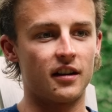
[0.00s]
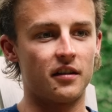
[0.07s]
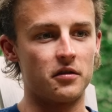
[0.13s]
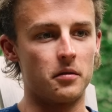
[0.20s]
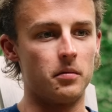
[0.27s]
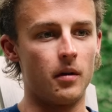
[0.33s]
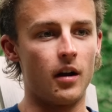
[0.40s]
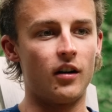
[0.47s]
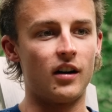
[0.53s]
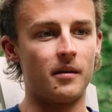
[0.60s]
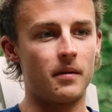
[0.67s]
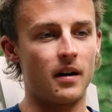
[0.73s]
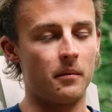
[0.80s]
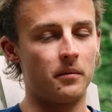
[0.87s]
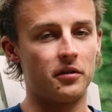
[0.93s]
of the blow up.
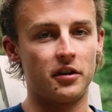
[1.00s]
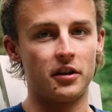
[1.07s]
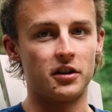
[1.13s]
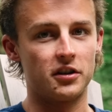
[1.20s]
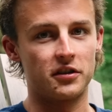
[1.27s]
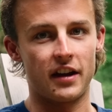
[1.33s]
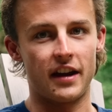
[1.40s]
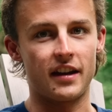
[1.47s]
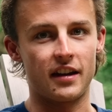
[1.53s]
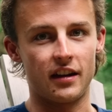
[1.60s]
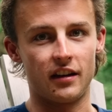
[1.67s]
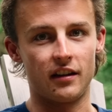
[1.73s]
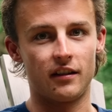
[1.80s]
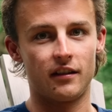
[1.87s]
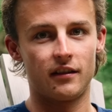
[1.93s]
I'm still
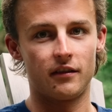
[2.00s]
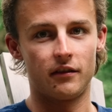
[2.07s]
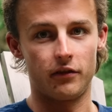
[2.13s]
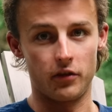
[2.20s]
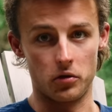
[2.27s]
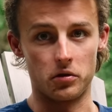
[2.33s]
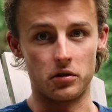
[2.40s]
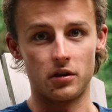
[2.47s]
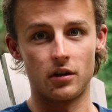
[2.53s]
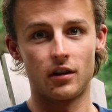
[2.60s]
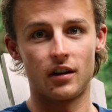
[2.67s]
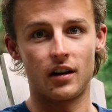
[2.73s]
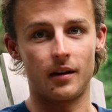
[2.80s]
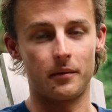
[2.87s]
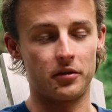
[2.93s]
taking fuel.
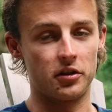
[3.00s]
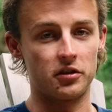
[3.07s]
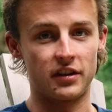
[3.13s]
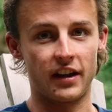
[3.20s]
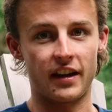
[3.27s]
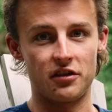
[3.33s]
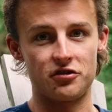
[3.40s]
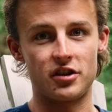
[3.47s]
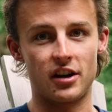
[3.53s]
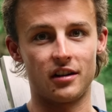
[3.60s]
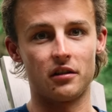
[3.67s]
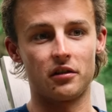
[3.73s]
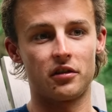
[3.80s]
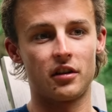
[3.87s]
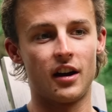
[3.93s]
I'm still taking
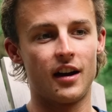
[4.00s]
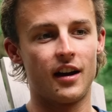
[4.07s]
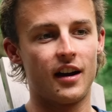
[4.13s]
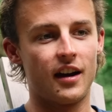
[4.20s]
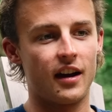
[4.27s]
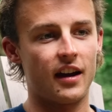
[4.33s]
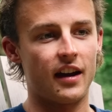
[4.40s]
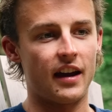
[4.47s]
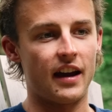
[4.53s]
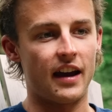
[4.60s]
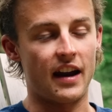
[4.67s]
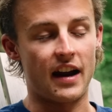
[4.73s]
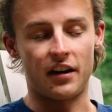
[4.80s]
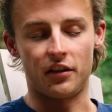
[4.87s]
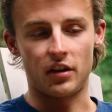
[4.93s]
gels.
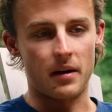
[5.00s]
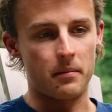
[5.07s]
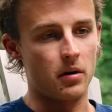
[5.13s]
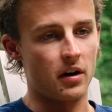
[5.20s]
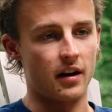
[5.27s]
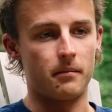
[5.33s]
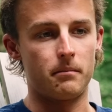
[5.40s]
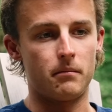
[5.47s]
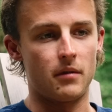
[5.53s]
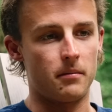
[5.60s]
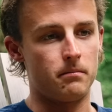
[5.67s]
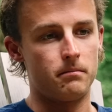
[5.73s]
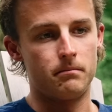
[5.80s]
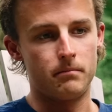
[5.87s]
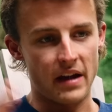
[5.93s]
And I put in a
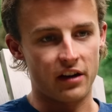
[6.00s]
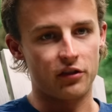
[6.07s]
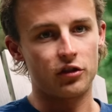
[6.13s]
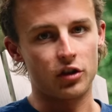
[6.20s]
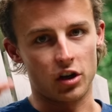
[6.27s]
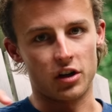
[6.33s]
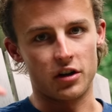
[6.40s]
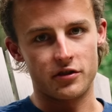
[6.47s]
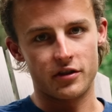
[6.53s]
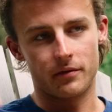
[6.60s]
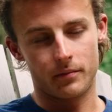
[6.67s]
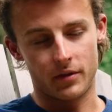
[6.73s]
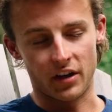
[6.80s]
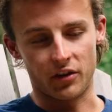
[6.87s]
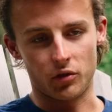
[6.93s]
big surge,
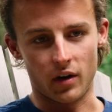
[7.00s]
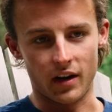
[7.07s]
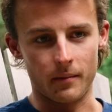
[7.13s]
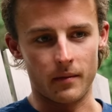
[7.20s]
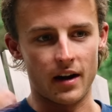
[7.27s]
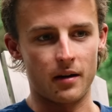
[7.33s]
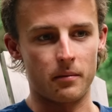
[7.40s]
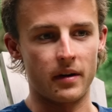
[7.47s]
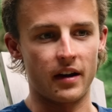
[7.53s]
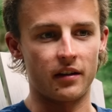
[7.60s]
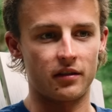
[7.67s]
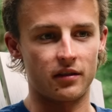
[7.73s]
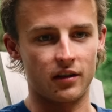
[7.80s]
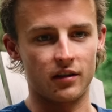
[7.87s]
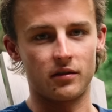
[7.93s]
620 mile pace.
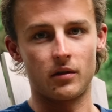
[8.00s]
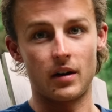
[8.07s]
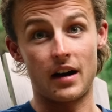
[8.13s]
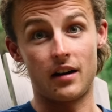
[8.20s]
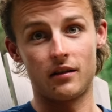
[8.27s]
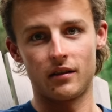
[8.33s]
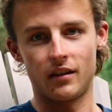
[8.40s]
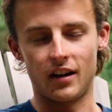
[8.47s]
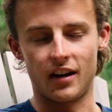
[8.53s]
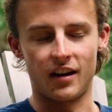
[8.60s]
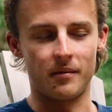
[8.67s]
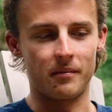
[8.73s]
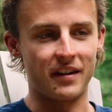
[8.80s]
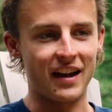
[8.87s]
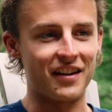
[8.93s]
So,
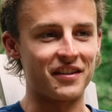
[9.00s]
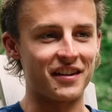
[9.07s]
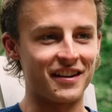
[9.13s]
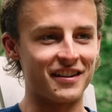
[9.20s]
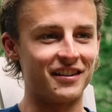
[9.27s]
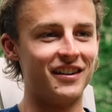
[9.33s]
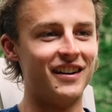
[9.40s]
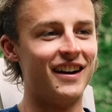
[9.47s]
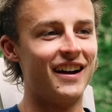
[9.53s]
wow. Down the hill